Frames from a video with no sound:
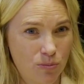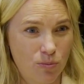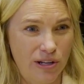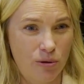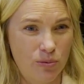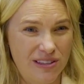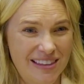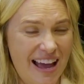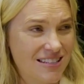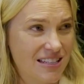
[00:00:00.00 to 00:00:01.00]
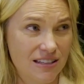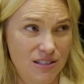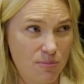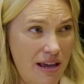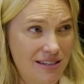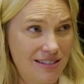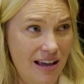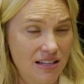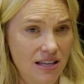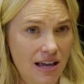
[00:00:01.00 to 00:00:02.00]
you know, with NASA and
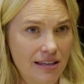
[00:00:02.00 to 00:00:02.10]
SpaceX.